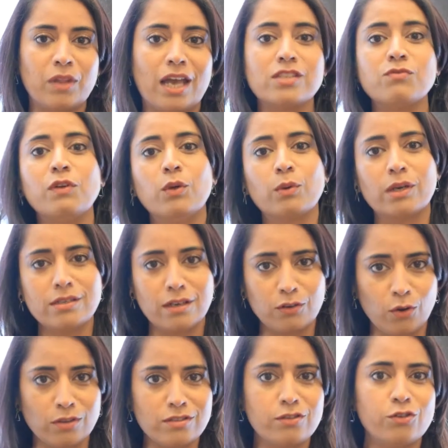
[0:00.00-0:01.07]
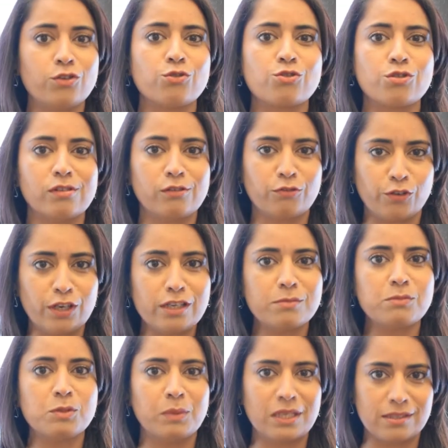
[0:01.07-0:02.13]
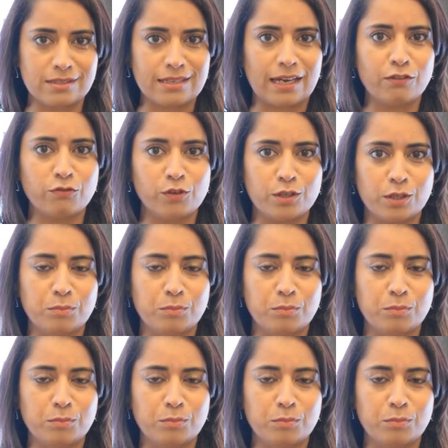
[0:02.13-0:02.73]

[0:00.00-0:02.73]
As we look at our constitutional freedoms being stifled